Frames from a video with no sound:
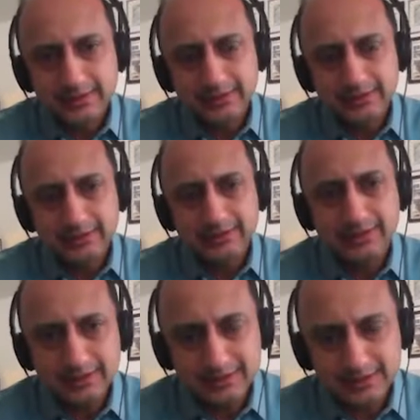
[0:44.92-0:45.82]
uh,
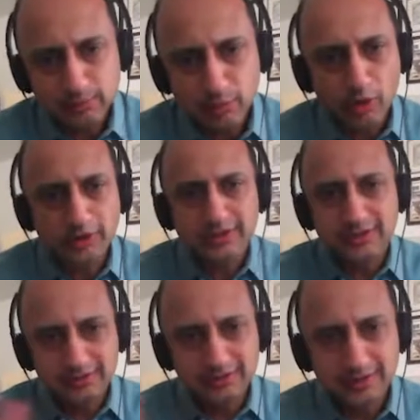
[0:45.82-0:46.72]
it is a
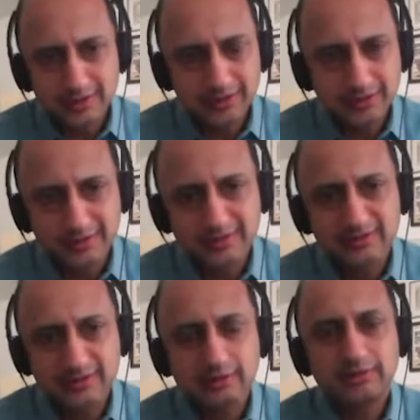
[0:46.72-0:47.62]
broader uh,
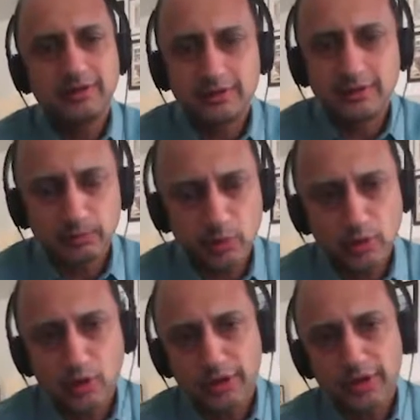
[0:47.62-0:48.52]
discussion in the
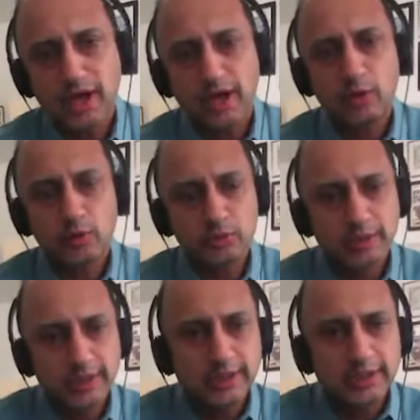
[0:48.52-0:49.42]
book on how
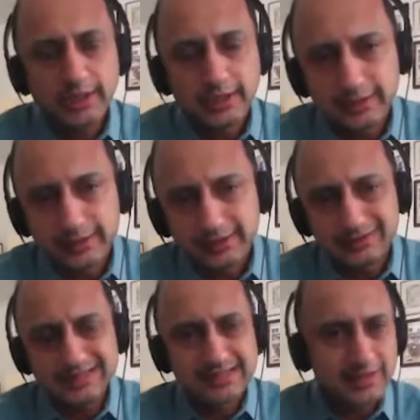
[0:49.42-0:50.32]
uh,
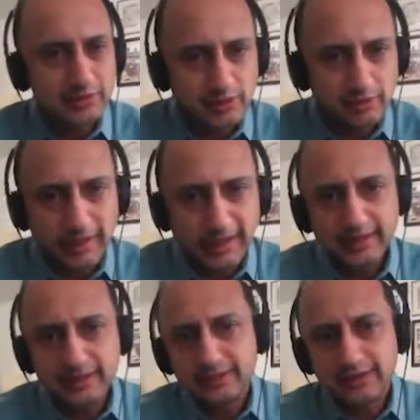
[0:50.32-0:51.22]
the central
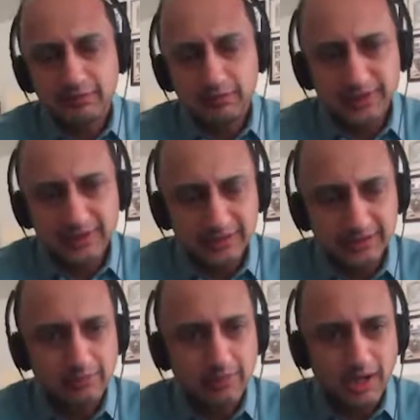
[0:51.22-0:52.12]
bank, the government,
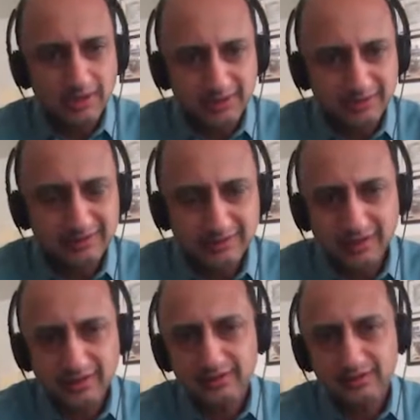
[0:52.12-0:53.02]
the markets,
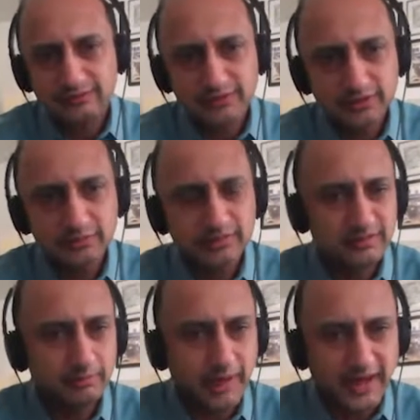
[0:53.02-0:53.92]
the firms,
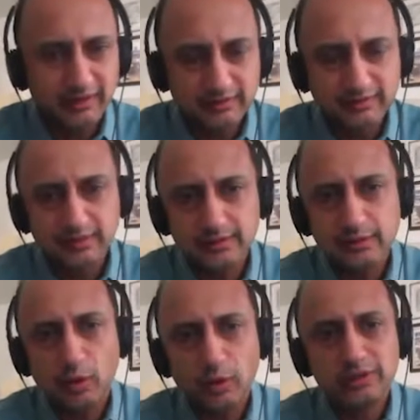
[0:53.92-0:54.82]
the banks
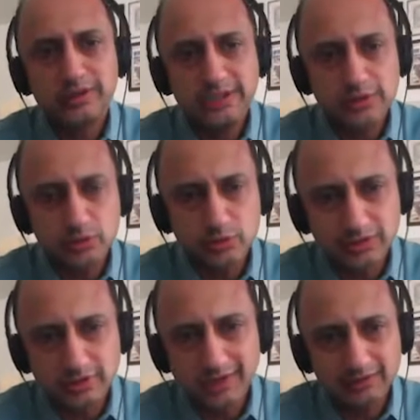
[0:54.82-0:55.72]
all need to
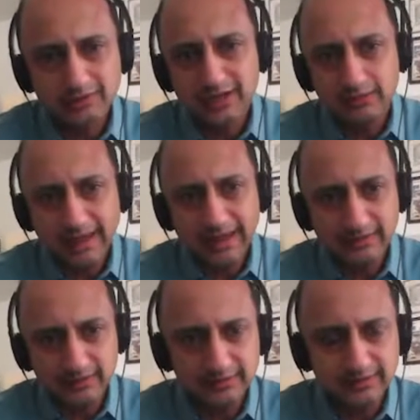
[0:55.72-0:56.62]
strike the right
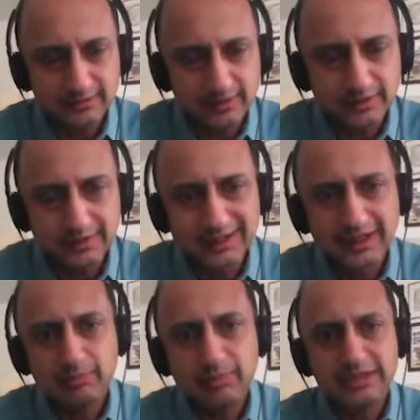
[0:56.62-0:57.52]
balance in
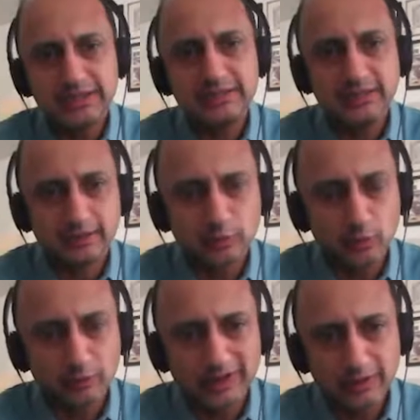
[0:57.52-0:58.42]
helping India
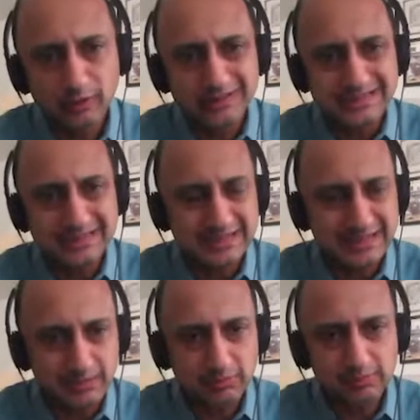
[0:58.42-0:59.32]
grow well on a
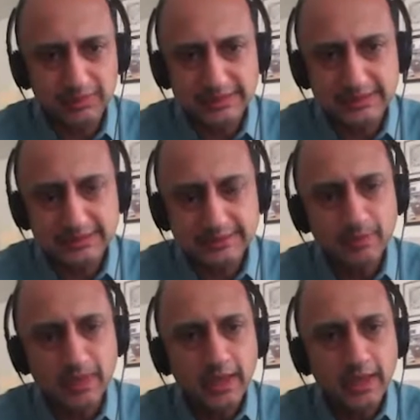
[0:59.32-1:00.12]
sustainable basis.